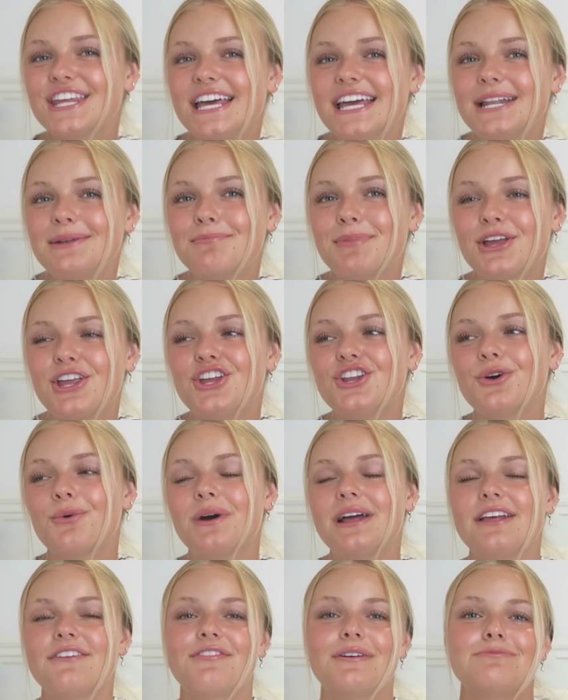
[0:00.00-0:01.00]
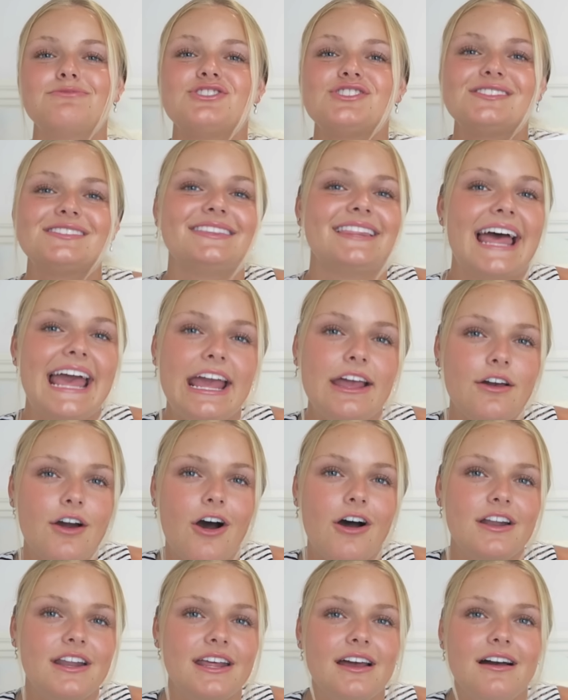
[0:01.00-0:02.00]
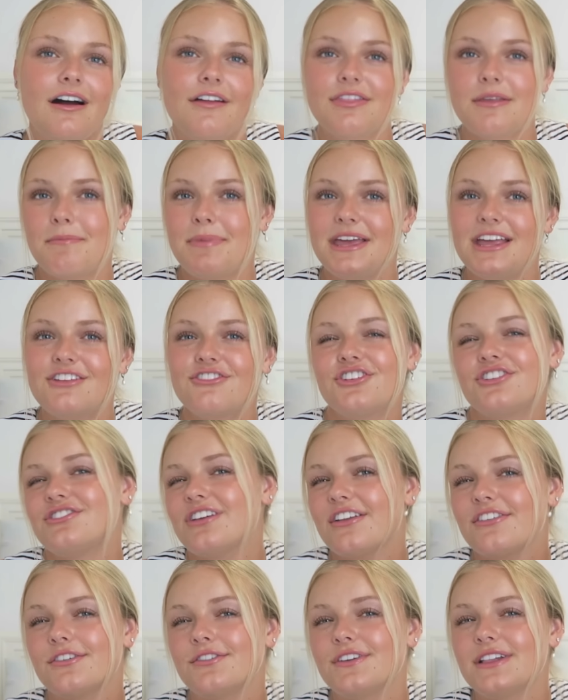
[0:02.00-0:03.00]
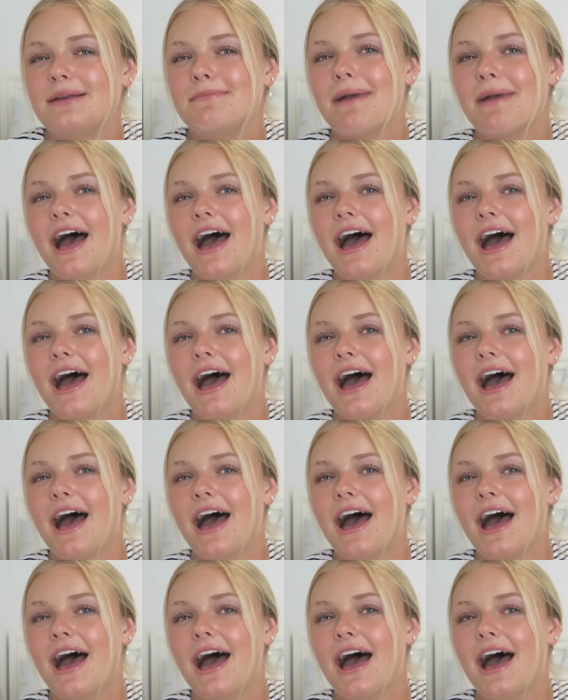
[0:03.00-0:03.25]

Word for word: thin, but you know what, if I'm just laying on it on the beach, it doesn't really